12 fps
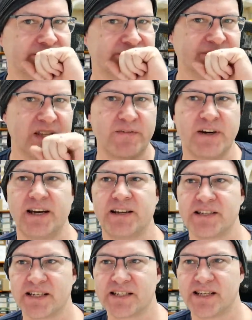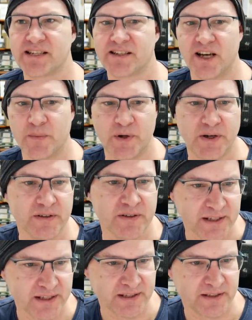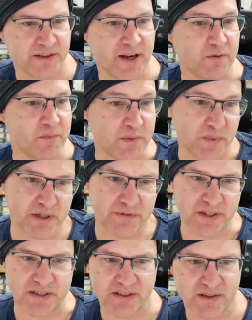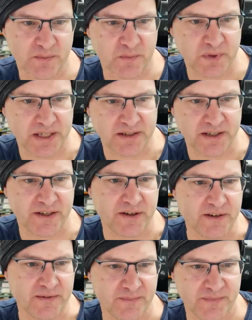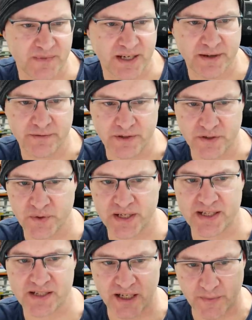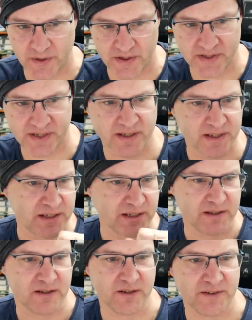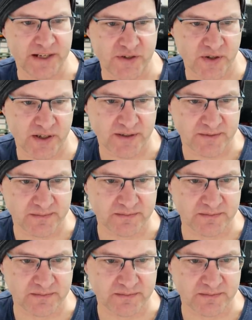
if I had a 6S LiPo, that would be perfect, but I don't. I have the 3S LiPos on that drone,